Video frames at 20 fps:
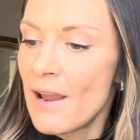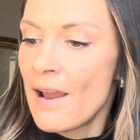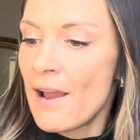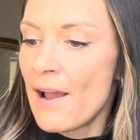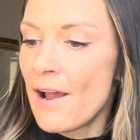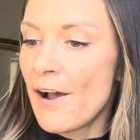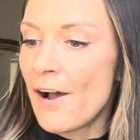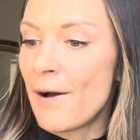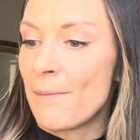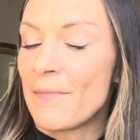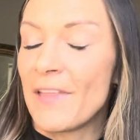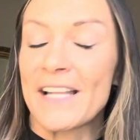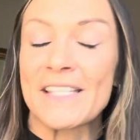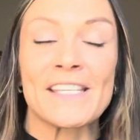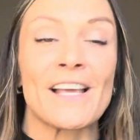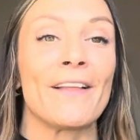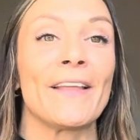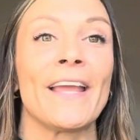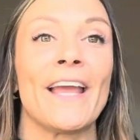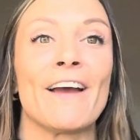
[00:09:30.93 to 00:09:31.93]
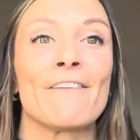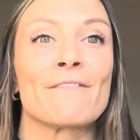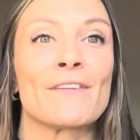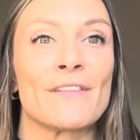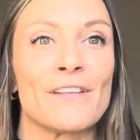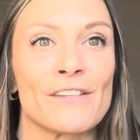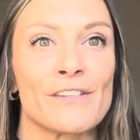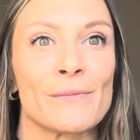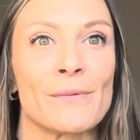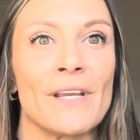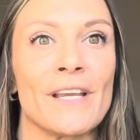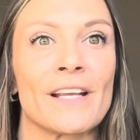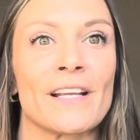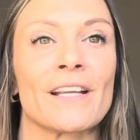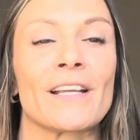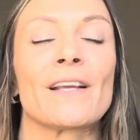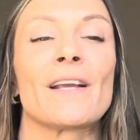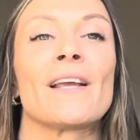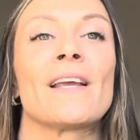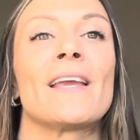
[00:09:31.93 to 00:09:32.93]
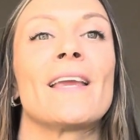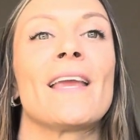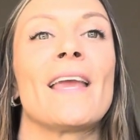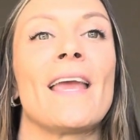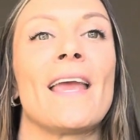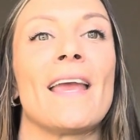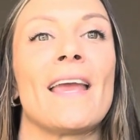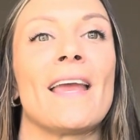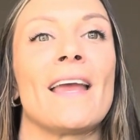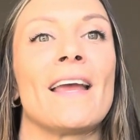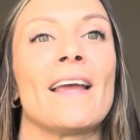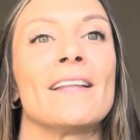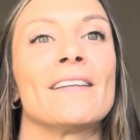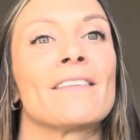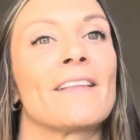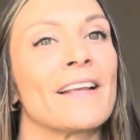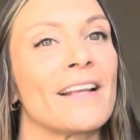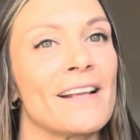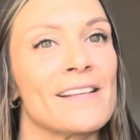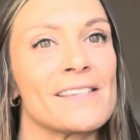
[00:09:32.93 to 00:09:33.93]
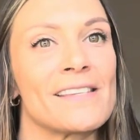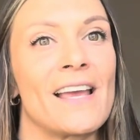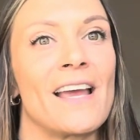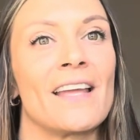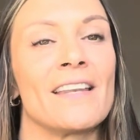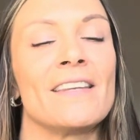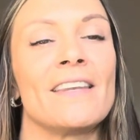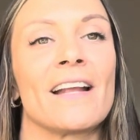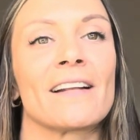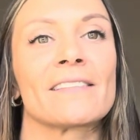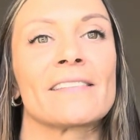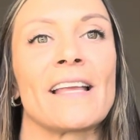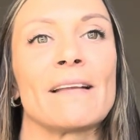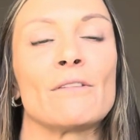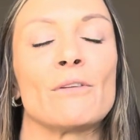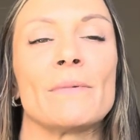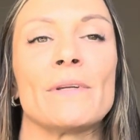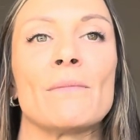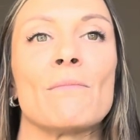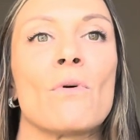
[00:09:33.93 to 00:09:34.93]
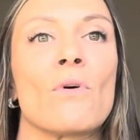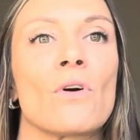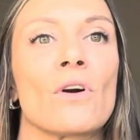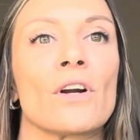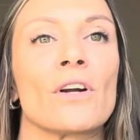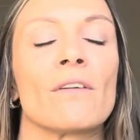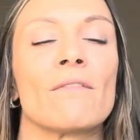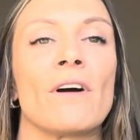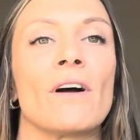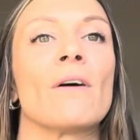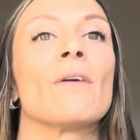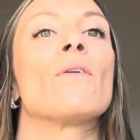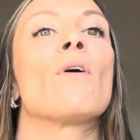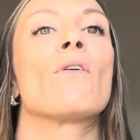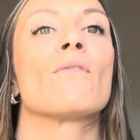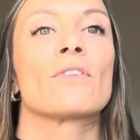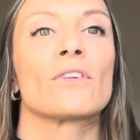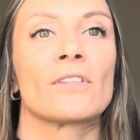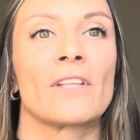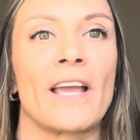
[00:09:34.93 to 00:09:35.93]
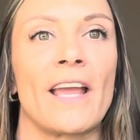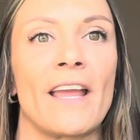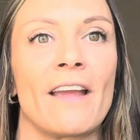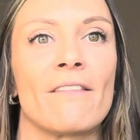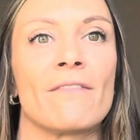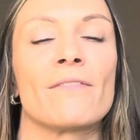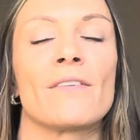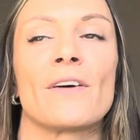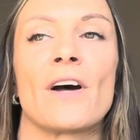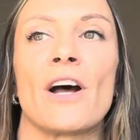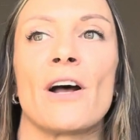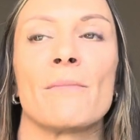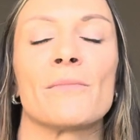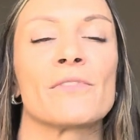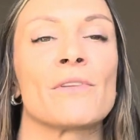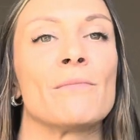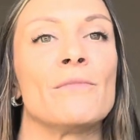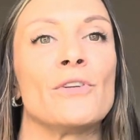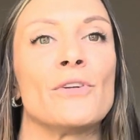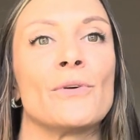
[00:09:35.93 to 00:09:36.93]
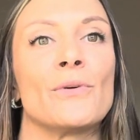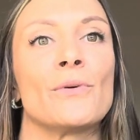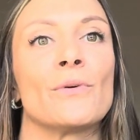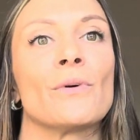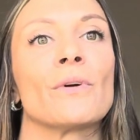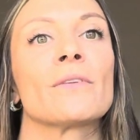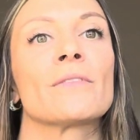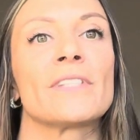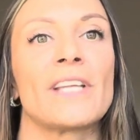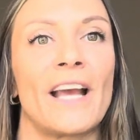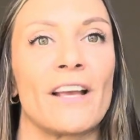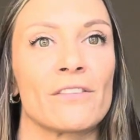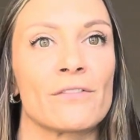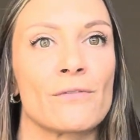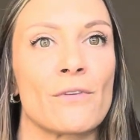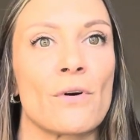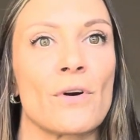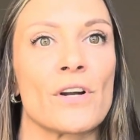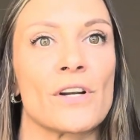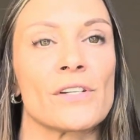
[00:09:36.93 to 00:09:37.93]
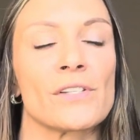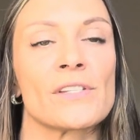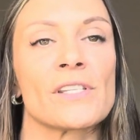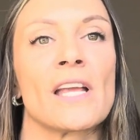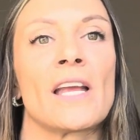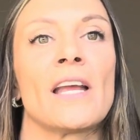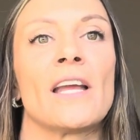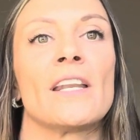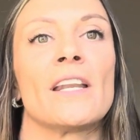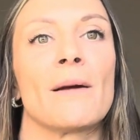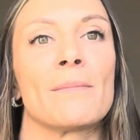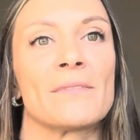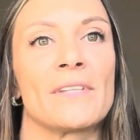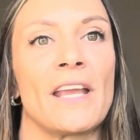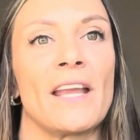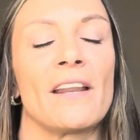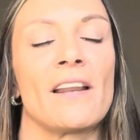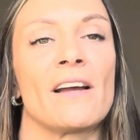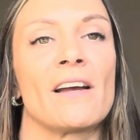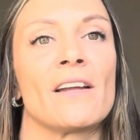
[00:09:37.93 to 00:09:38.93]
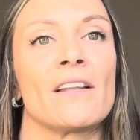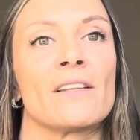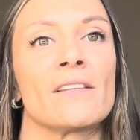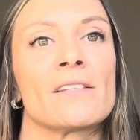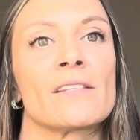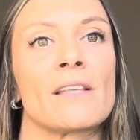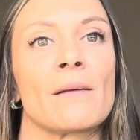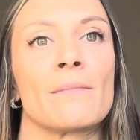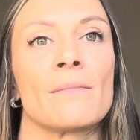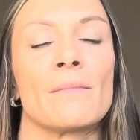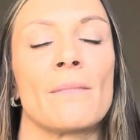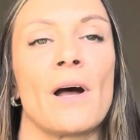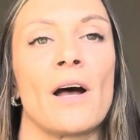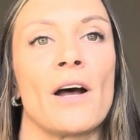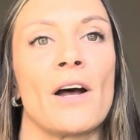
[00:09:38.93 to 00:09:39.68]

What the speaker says: That's all I have for this week. And like I said, next time will be more of an overlay of some new task force, an update on some